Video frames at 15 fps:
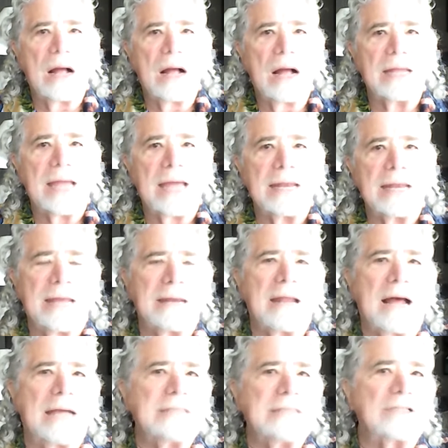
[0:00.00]
I and, and
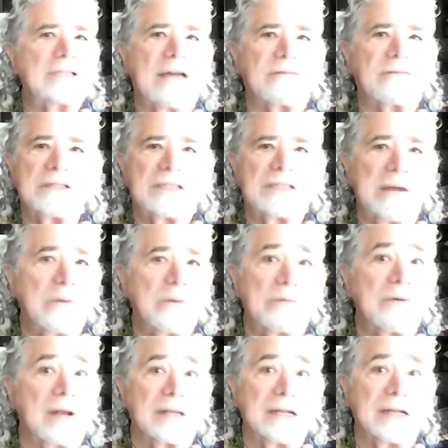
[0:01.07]
I just have to say, we're
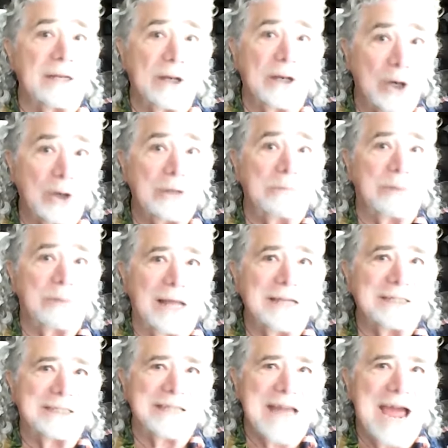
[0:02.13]
really in a good
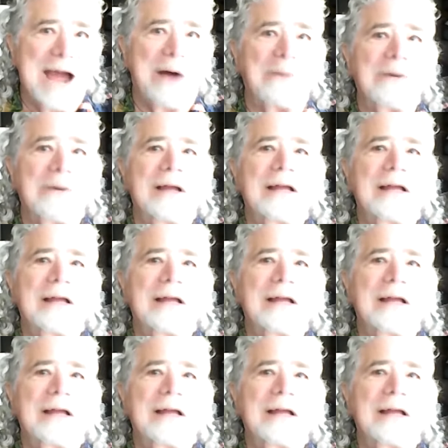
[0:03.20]
place now.